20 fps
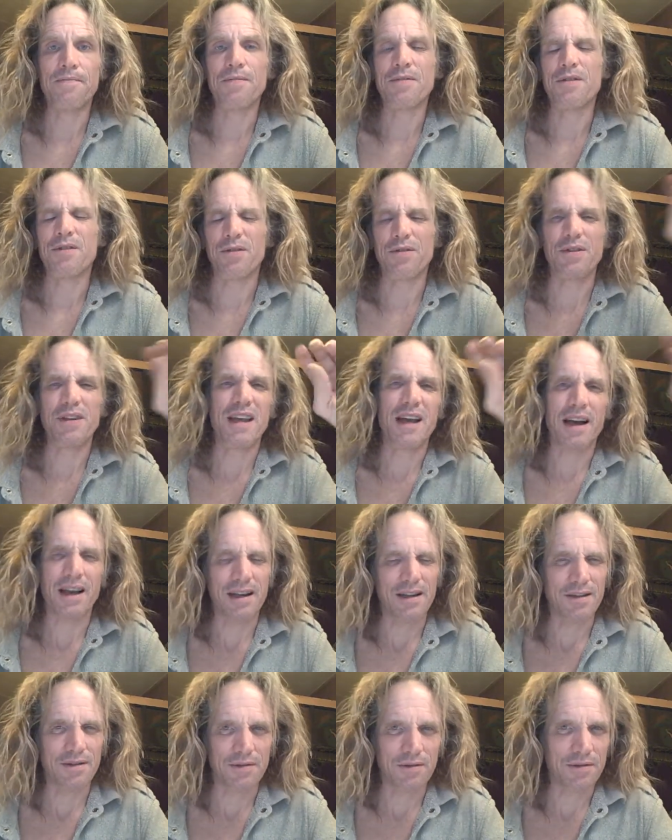So yeah, I
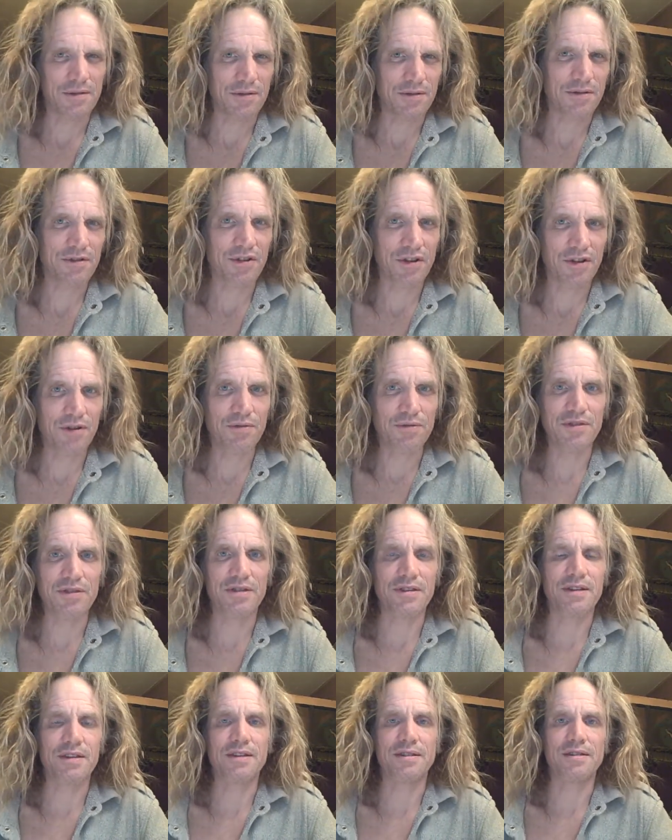can skew
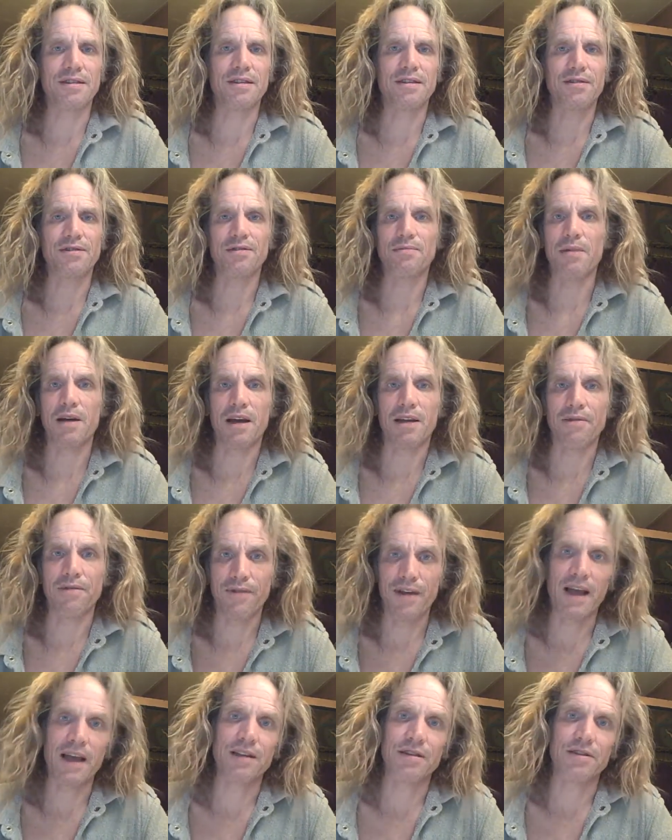statistics to my
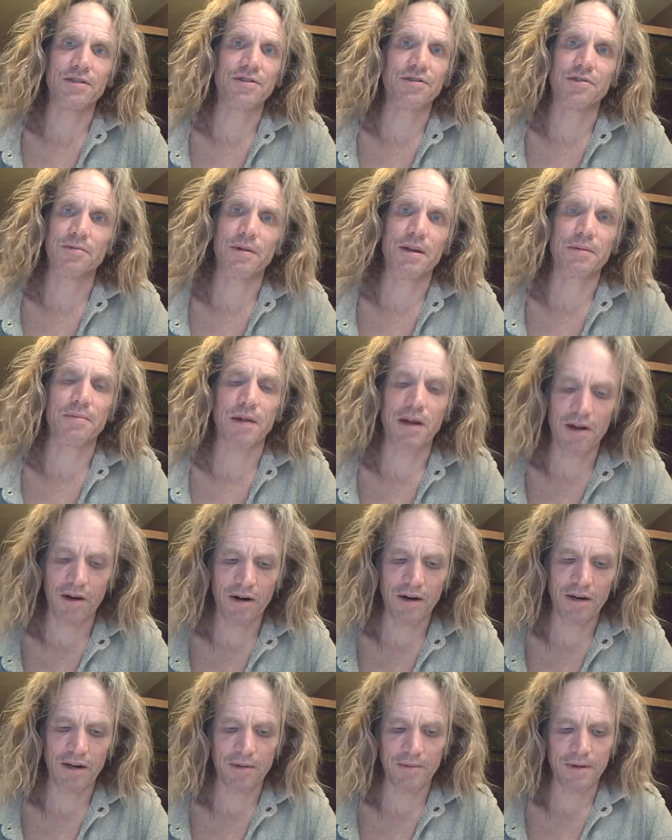advantage to make my
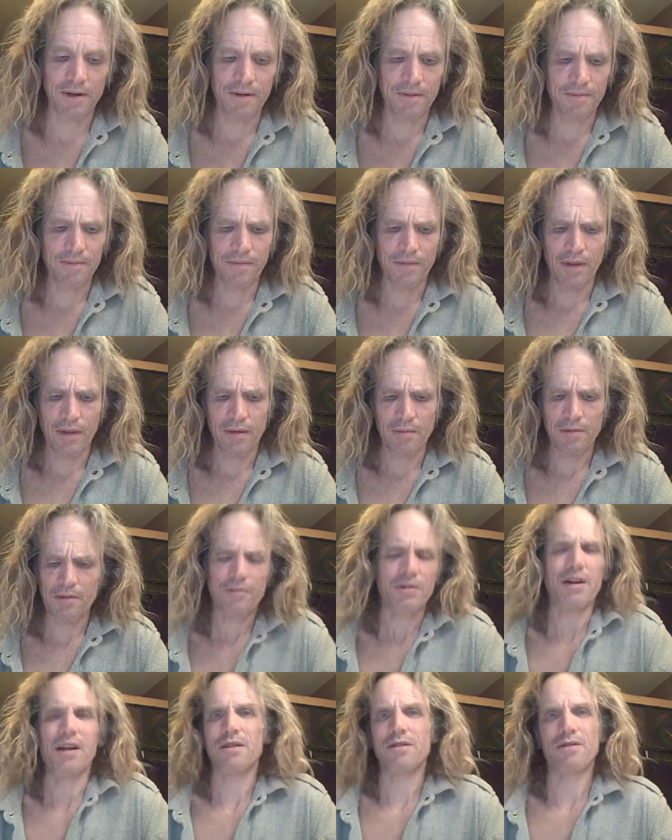argument. But
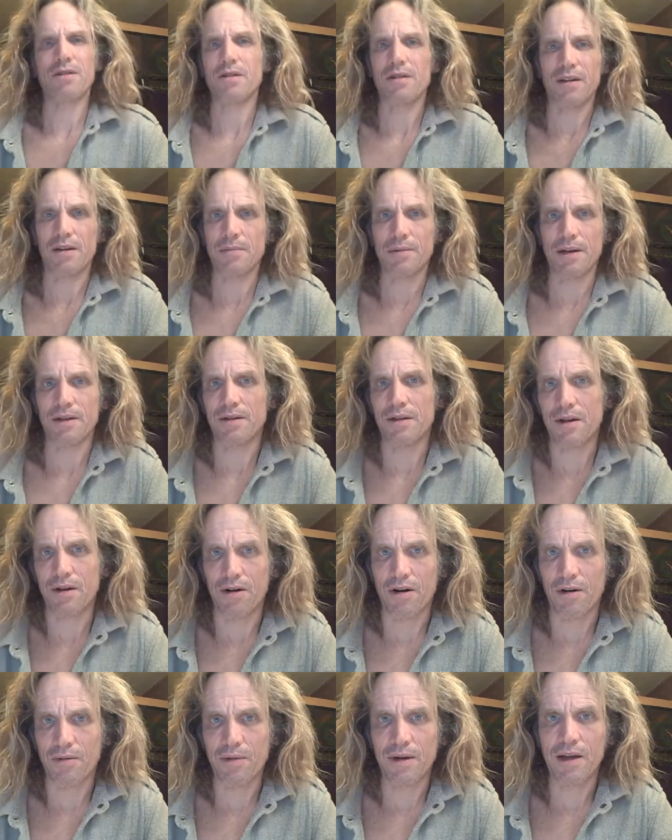we're not talking about that,
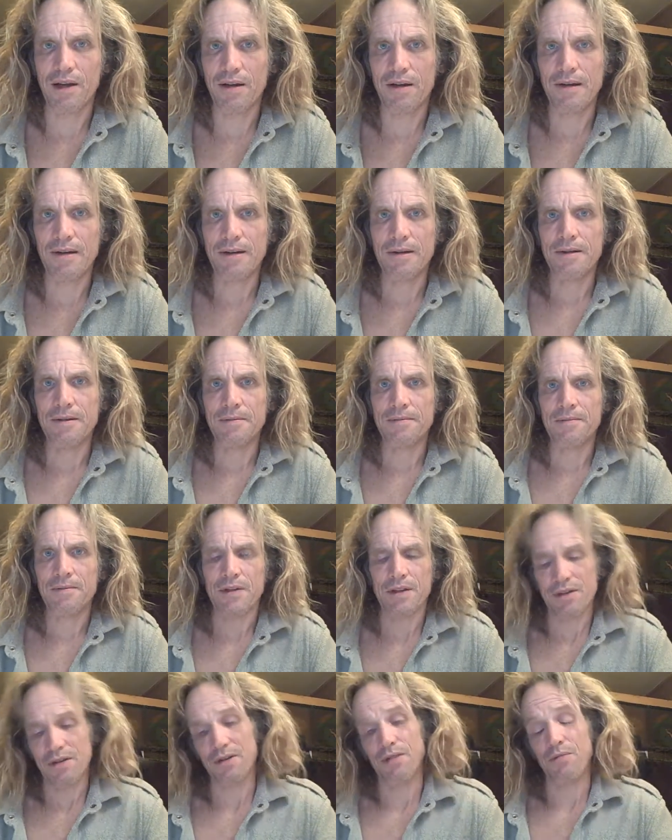are we?
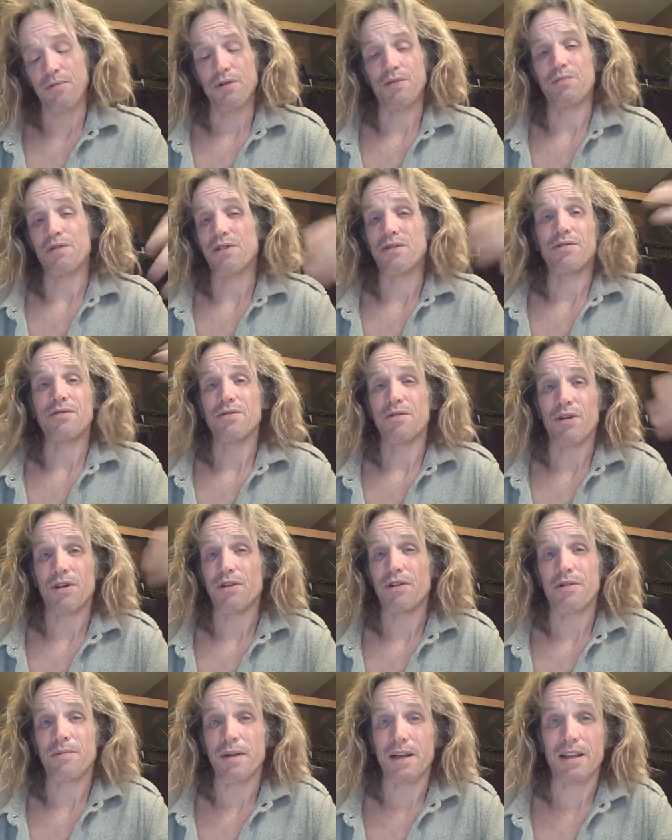Are you going
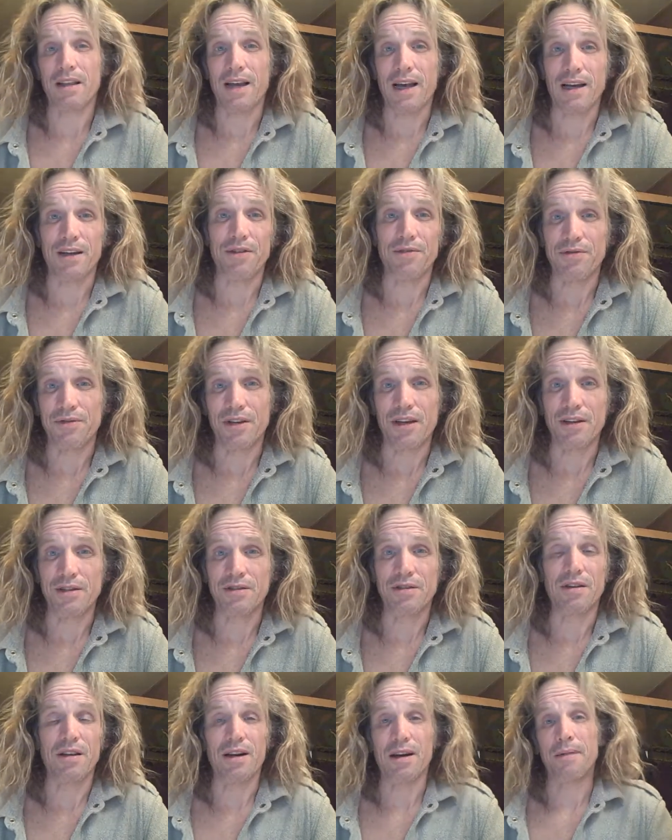to make the
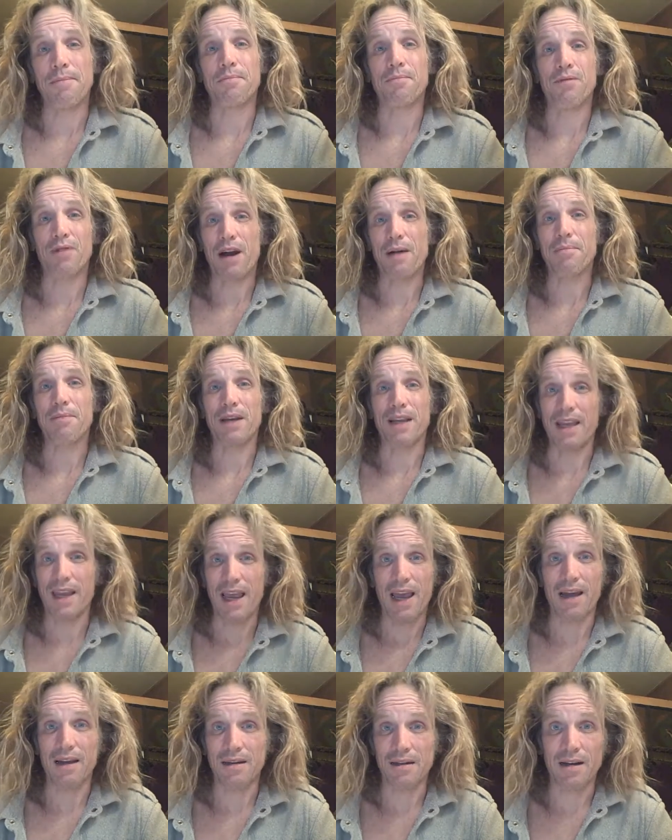accusation that I'm
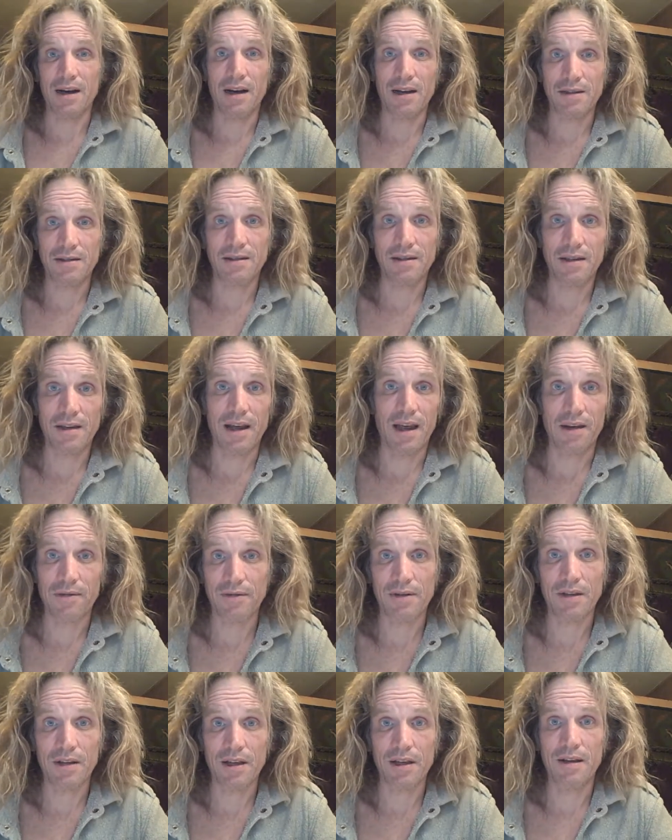propagandizing
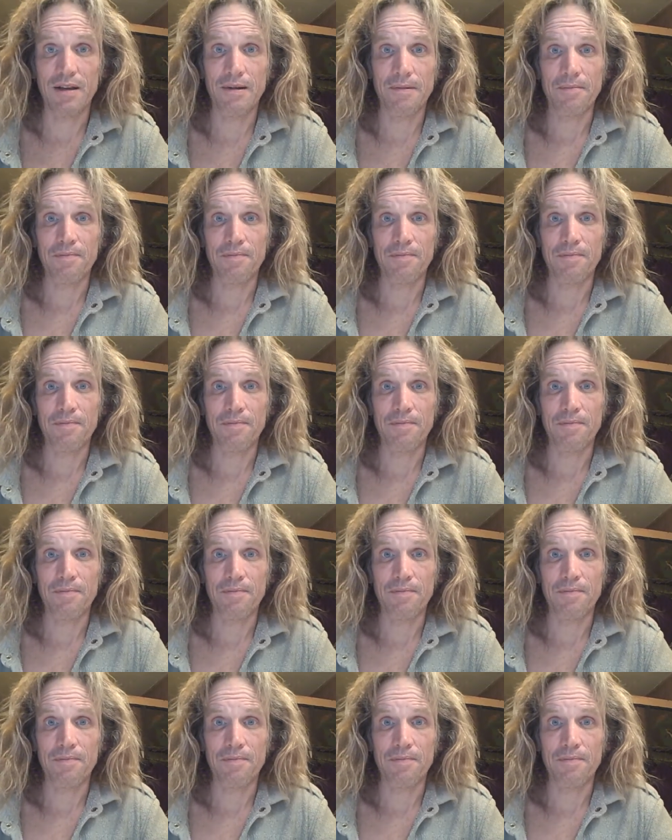heavily?